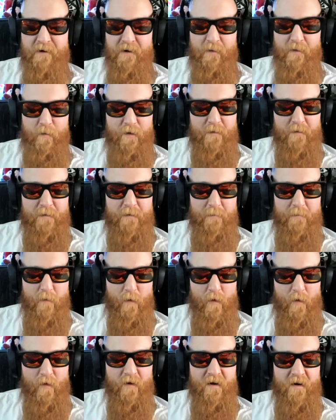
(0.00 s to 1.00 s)
it would have been
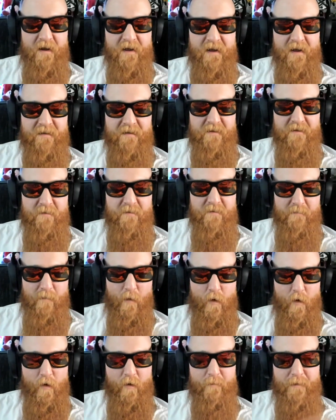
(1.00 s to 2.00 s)
more like
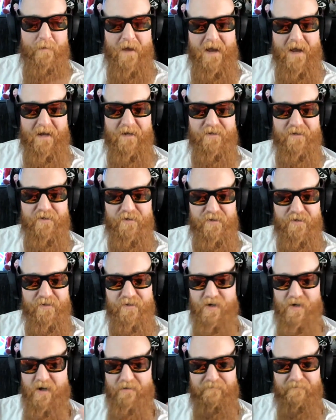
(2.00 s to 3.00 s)
more packages
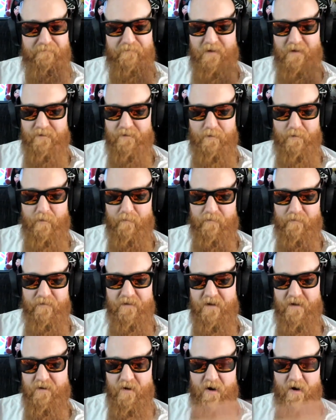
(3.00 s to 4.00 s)
got fucked over
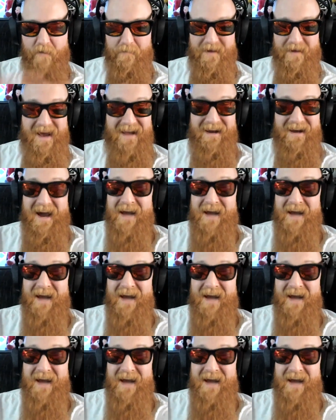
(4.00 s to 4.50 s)
than not. But I, I